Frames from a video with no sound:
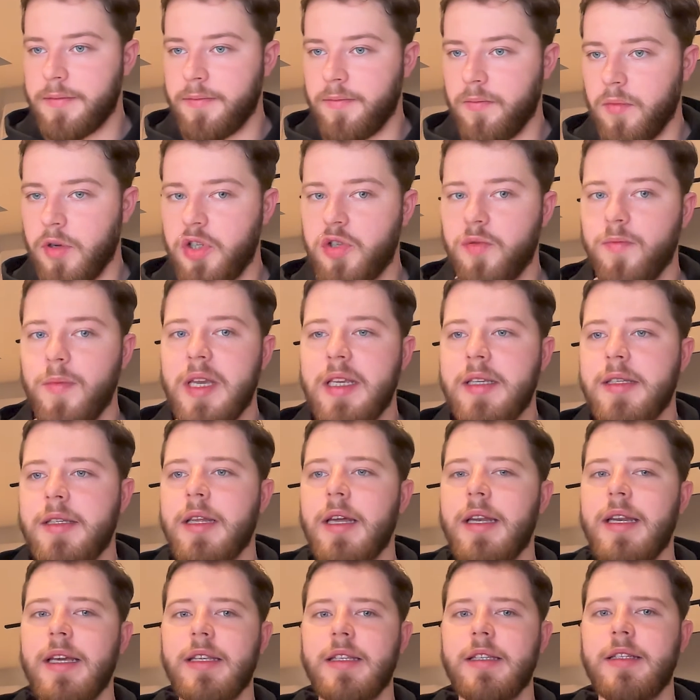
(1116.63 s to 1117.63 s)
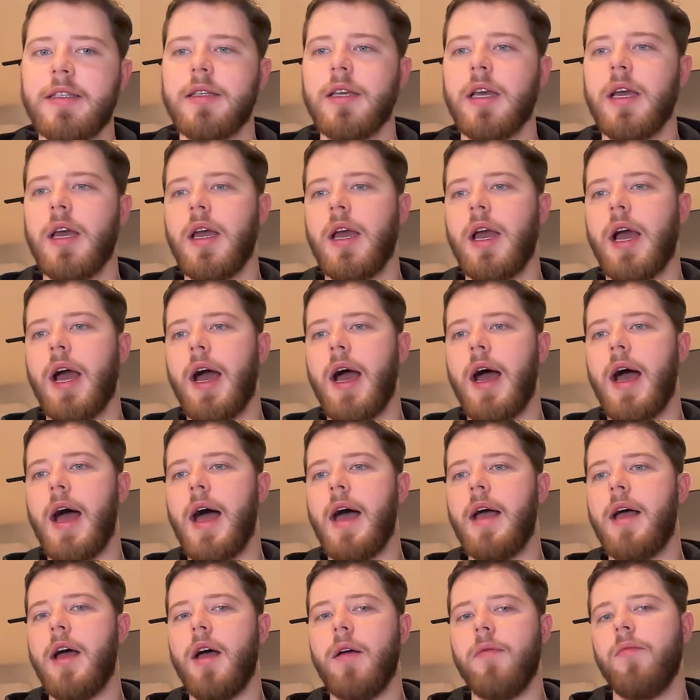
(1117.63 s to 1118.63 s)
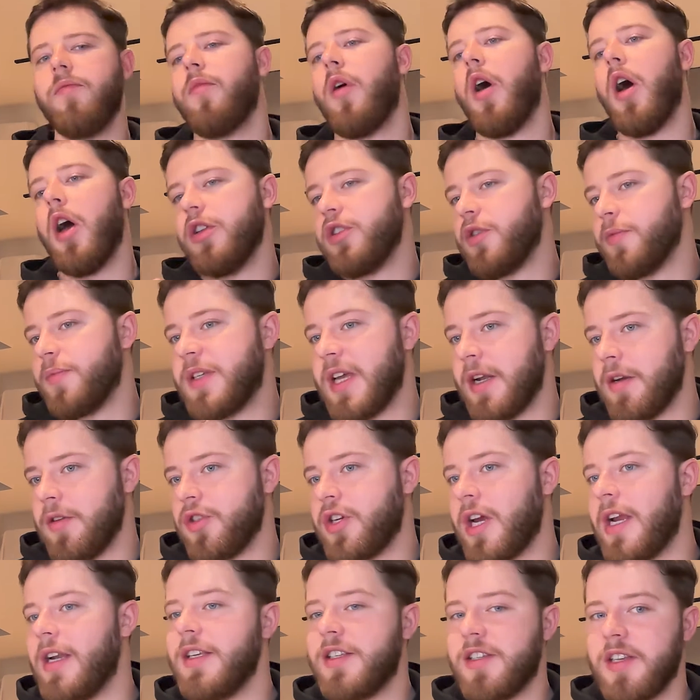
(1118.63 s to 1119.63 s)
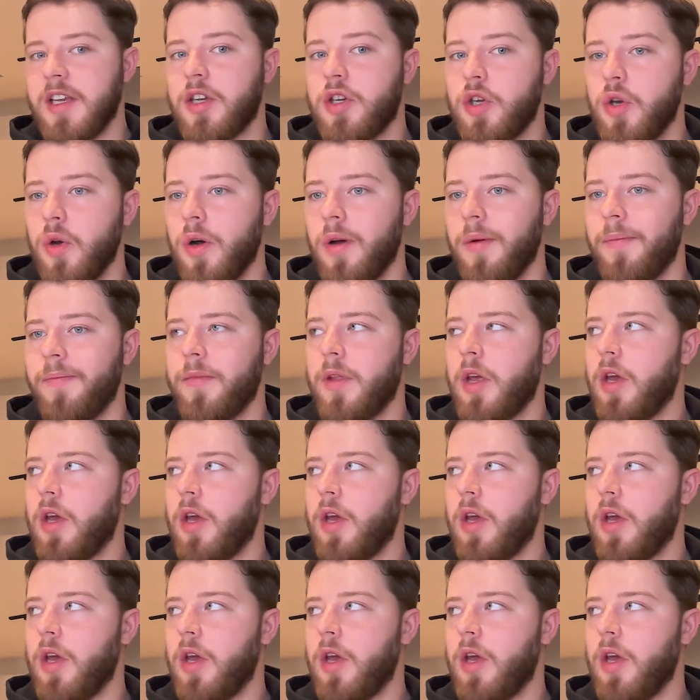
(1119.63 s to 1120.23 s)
which means that it's 100% on chain. It's secure.